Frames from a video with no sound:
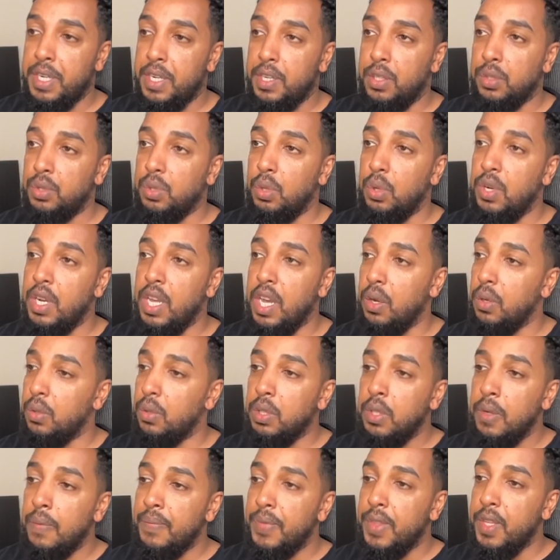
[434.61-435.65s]
So now
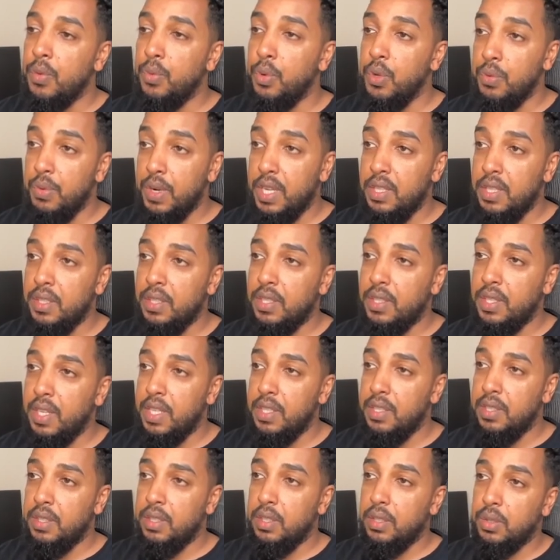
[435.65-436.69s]
if we run this
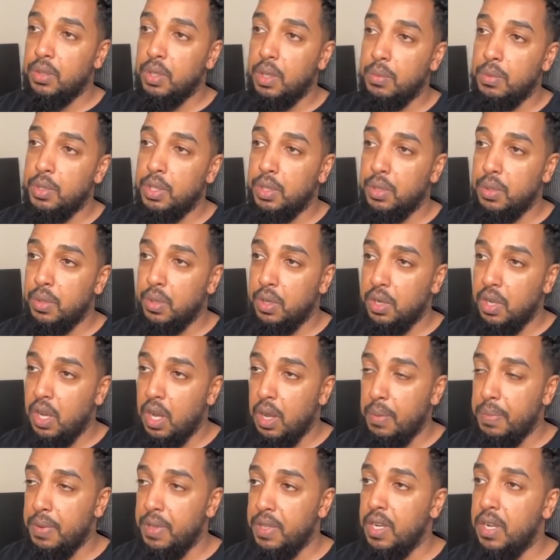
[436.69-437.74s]
test, so I'm just going to
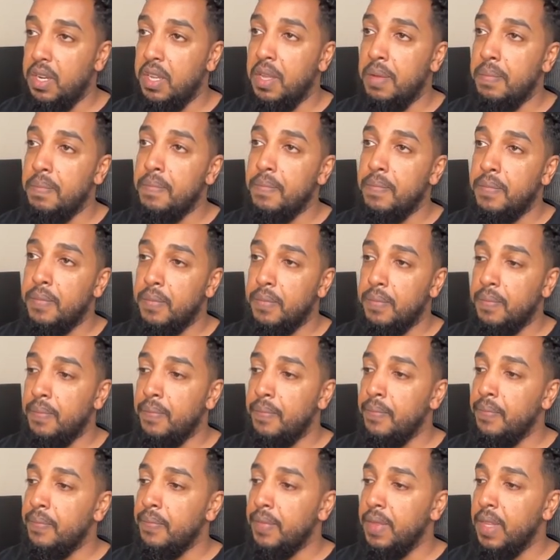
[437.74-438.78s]
copy the name
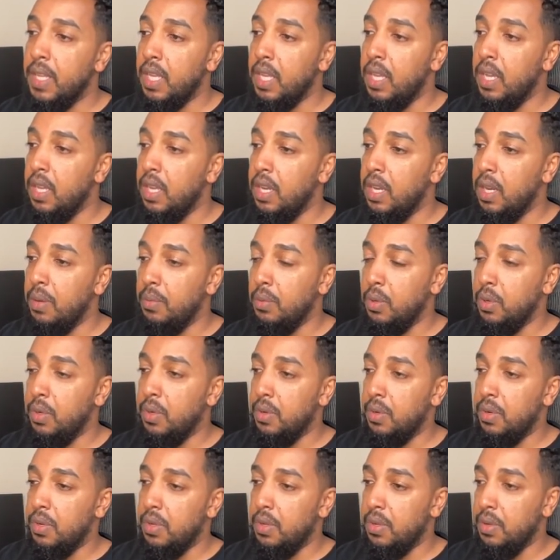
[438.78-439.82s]
and I'm going
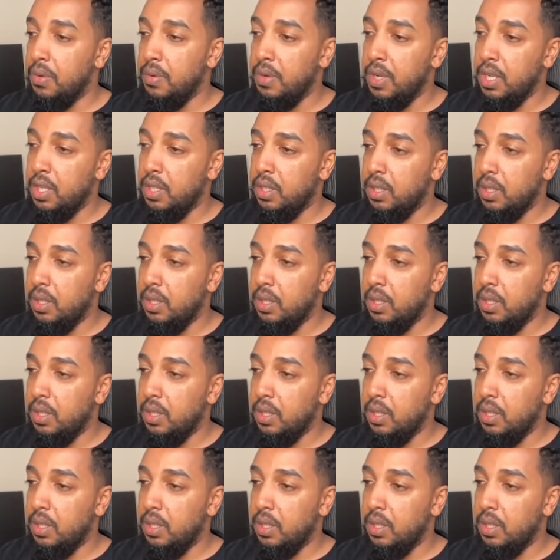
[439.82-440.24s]
to run it.